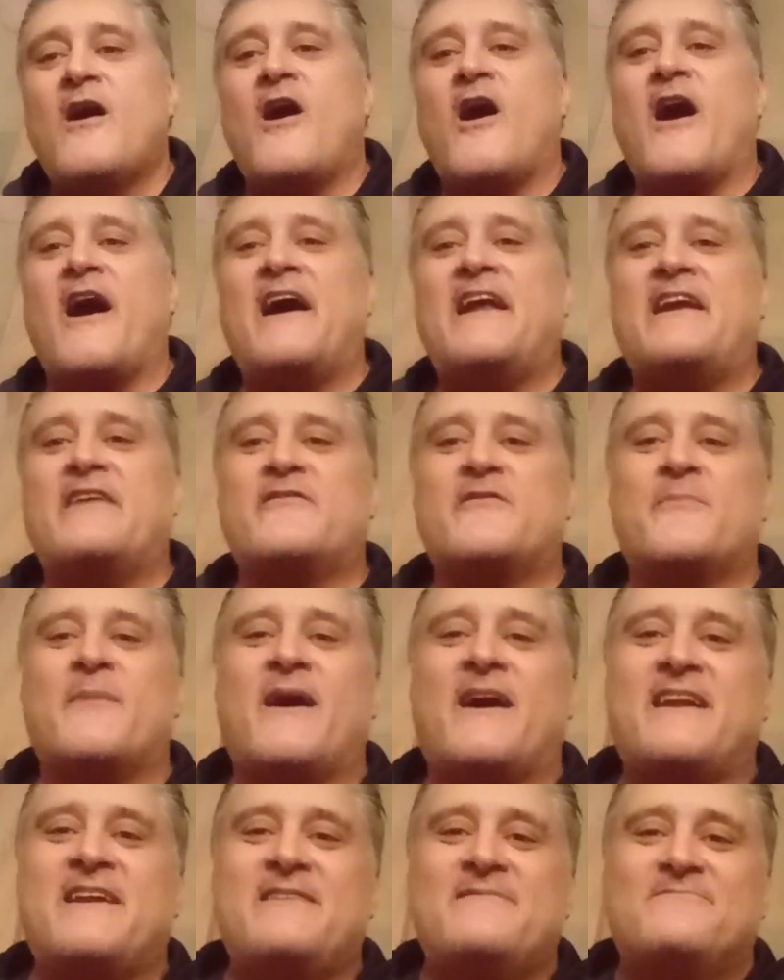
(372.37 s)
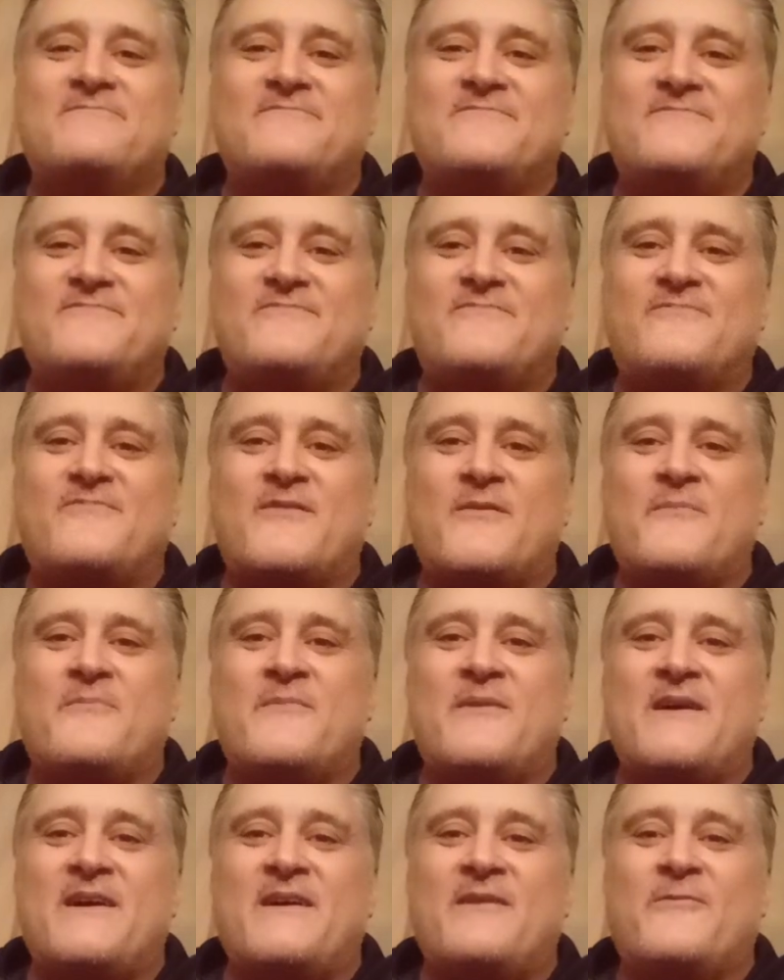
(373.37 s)
All right, everybody.
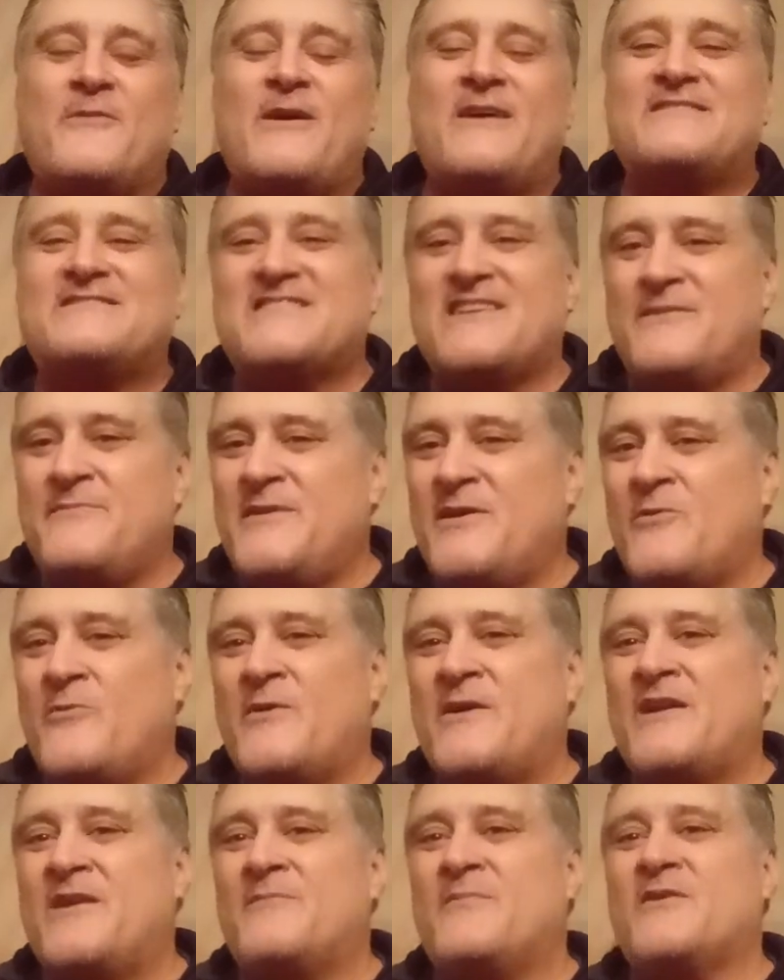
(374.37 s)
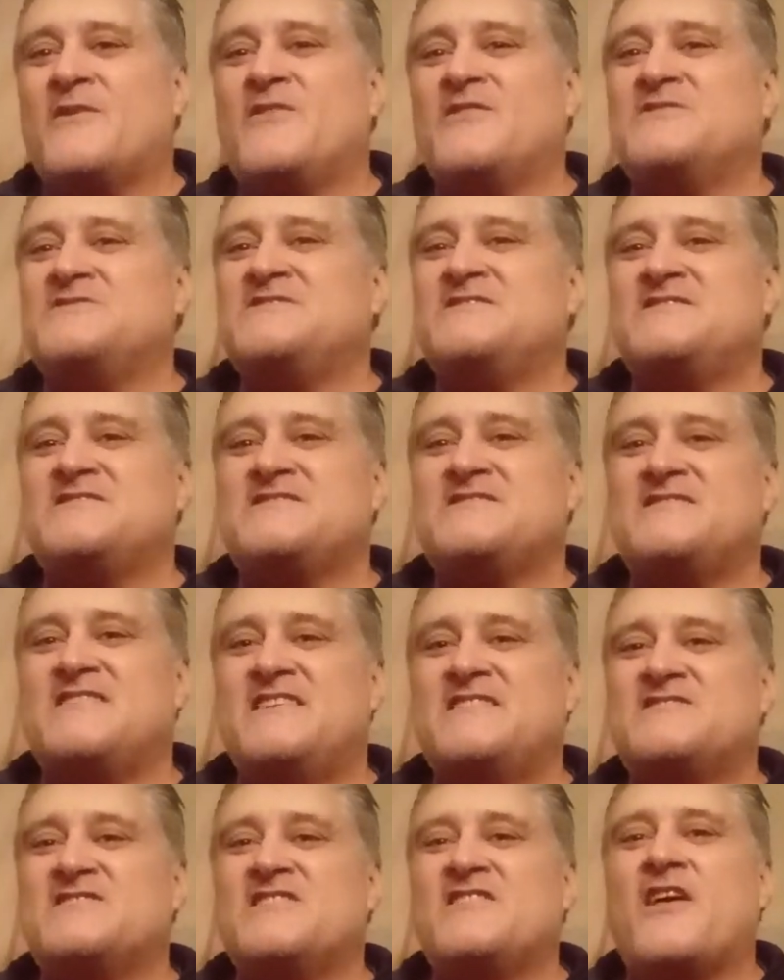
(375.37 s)
From uh, well, it's going to be a winner because it's
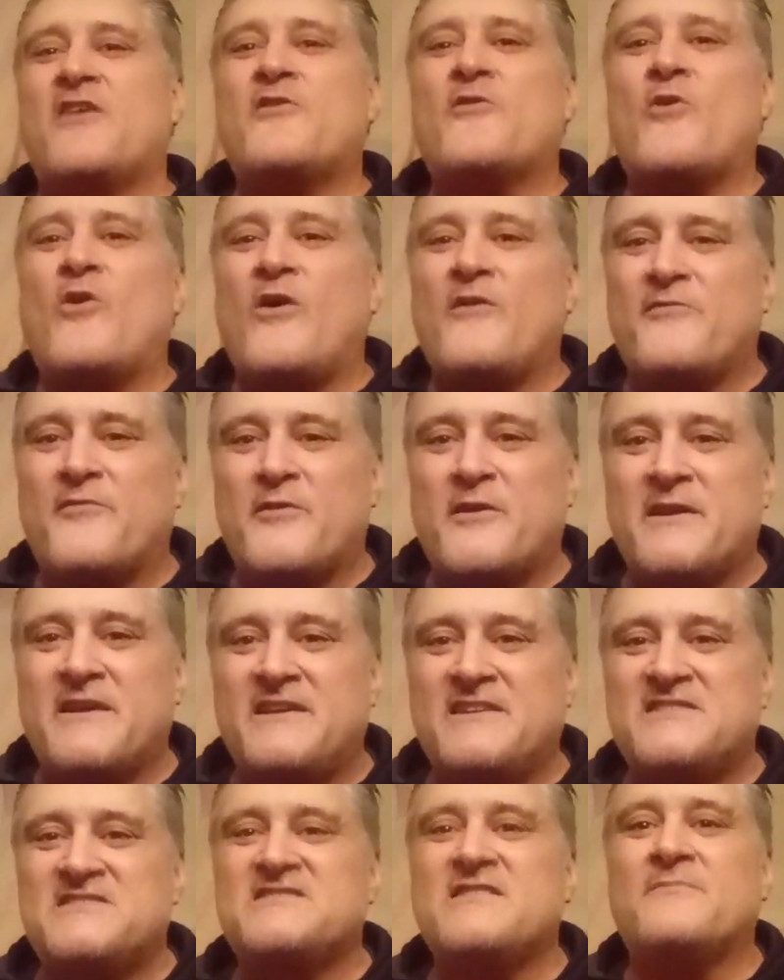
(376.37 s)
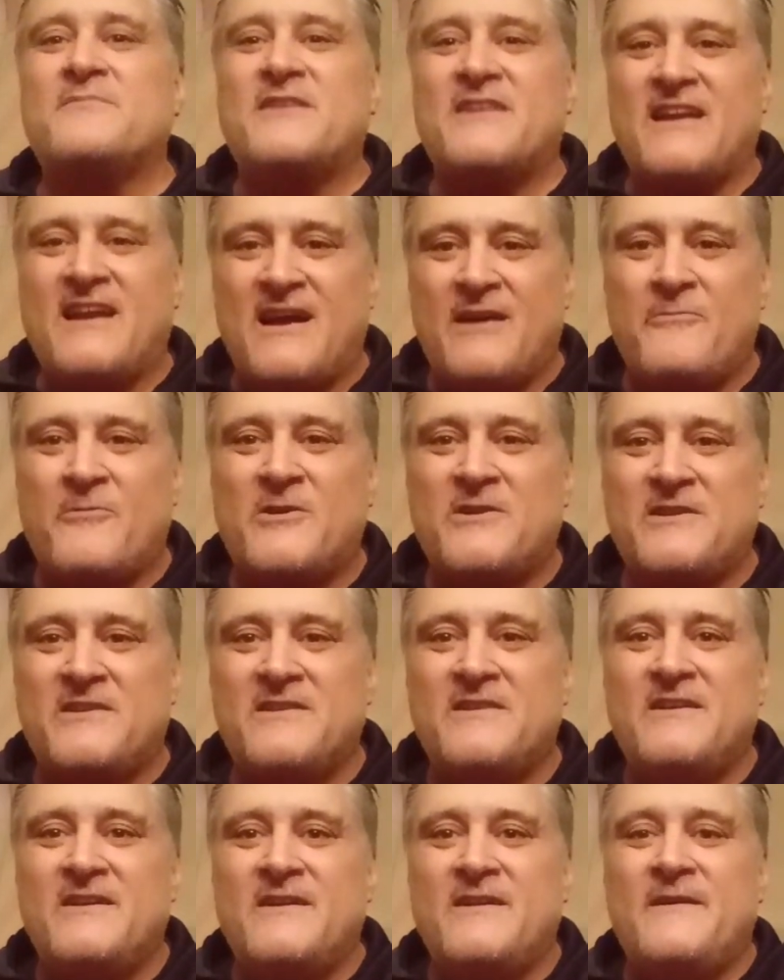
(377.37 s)
it's another offering and something that I want to
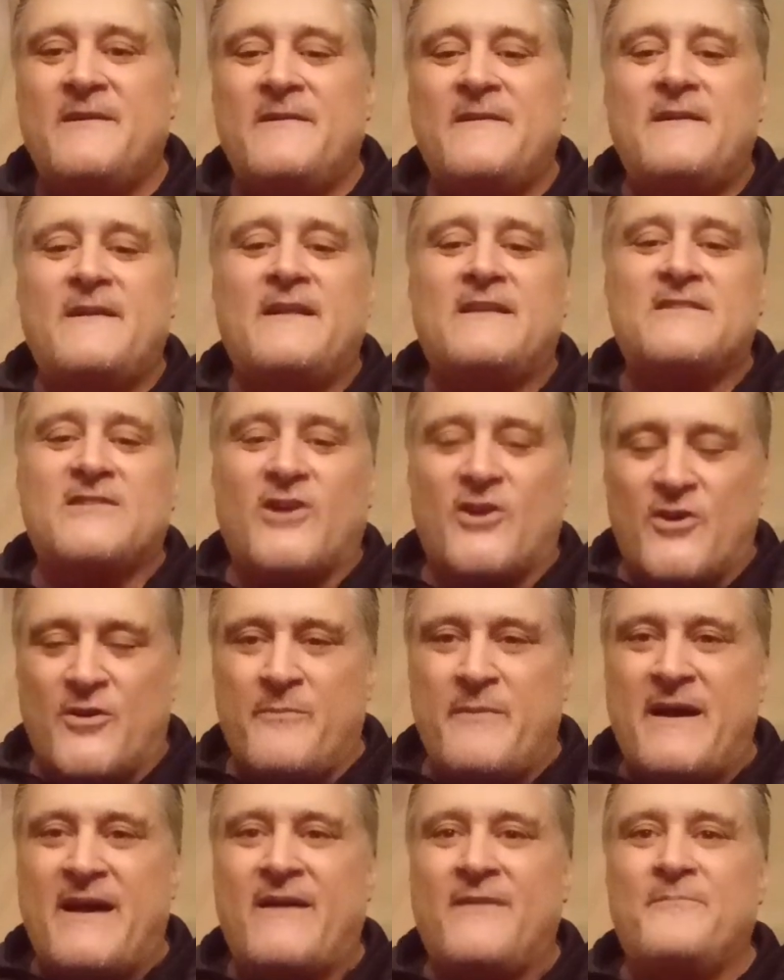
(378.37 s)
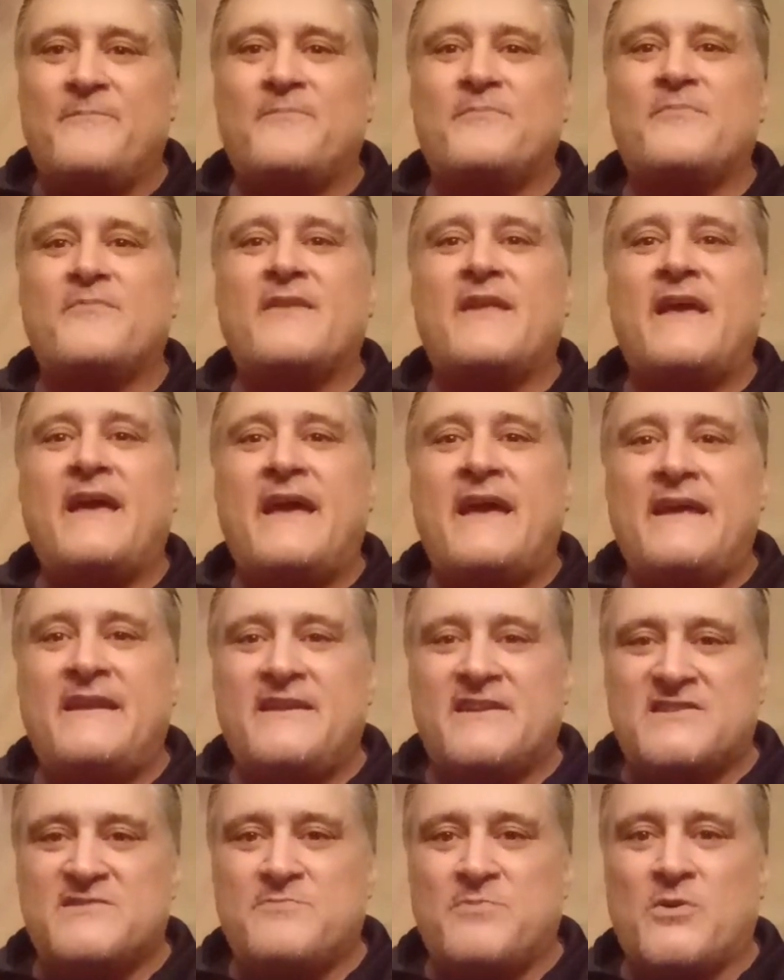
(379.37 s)
learn about
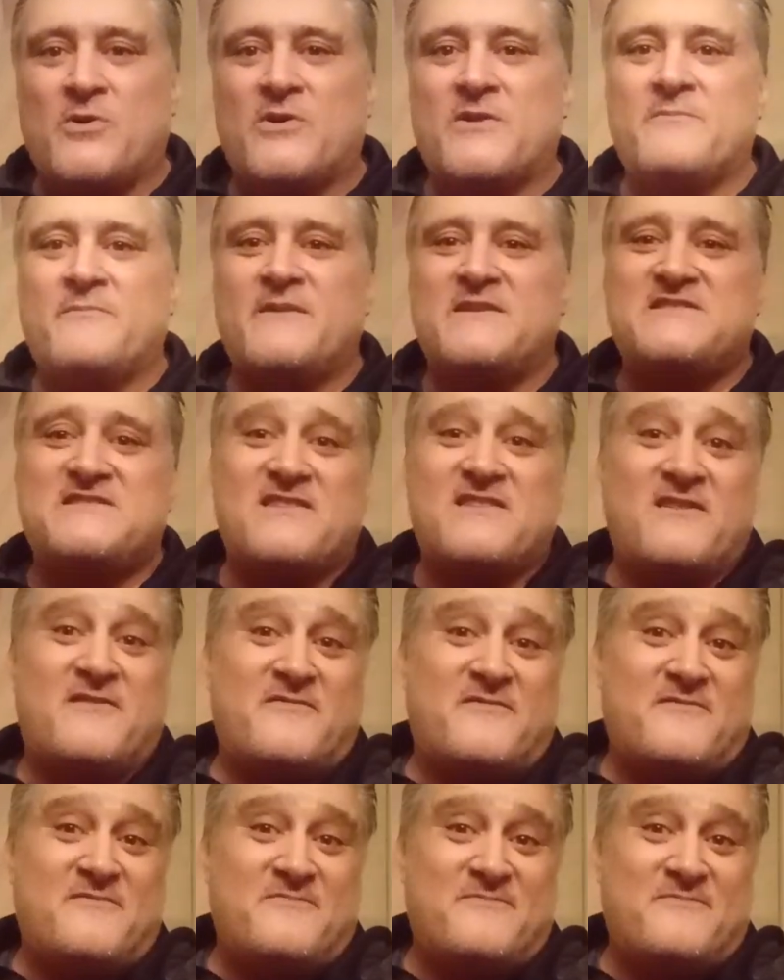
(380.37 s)
and explore myself.